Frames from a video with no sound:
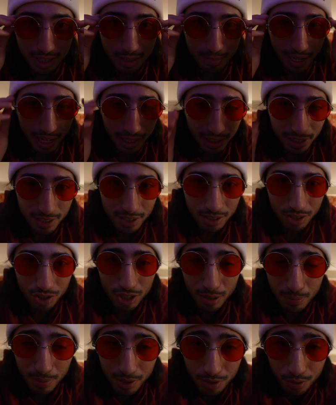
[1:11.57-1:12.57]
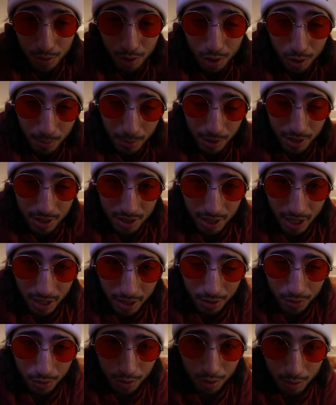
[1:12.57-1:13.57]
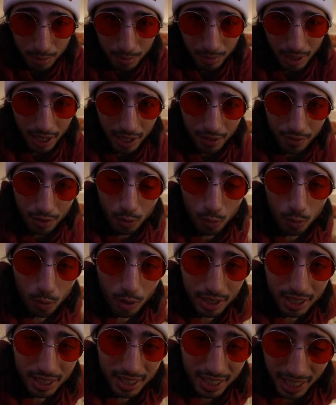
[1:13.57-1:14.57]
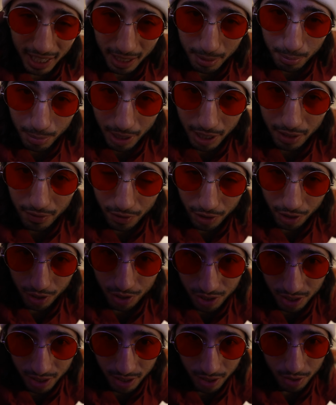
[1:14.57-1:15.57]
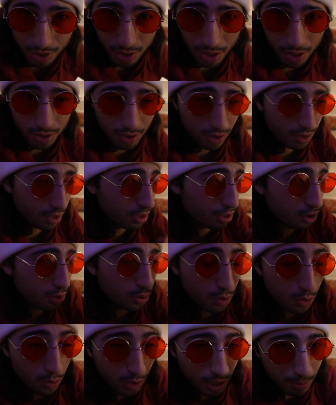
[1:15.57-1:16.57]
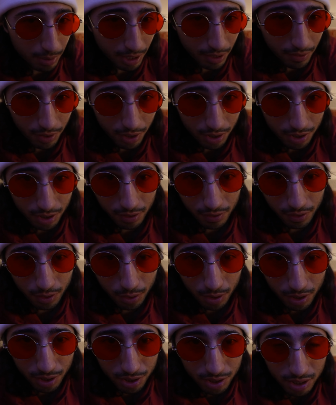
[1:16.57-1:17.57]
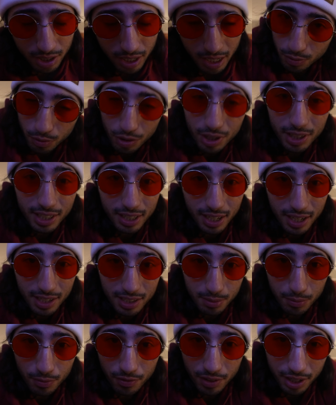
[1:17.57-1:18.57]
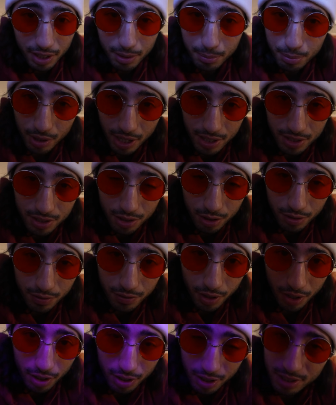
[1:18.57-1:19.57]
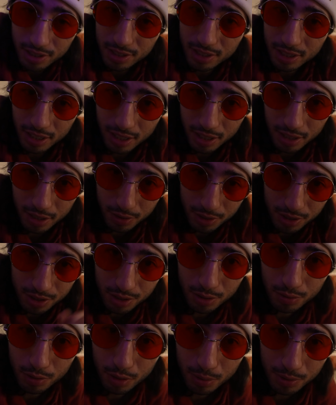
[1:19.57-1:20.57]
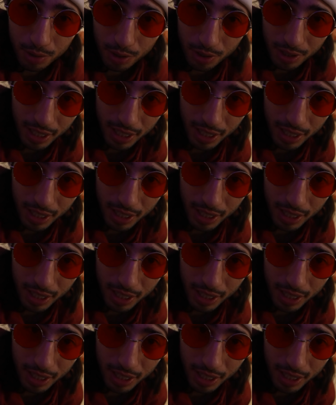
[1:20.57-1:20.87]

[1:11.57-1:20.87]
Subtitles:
is Bally's cheapest room, the standard room. I have the 1 king bed version. There's also the 2 queen bed version, of course. Really nice. I'm very impressed so far. Let's do a room tour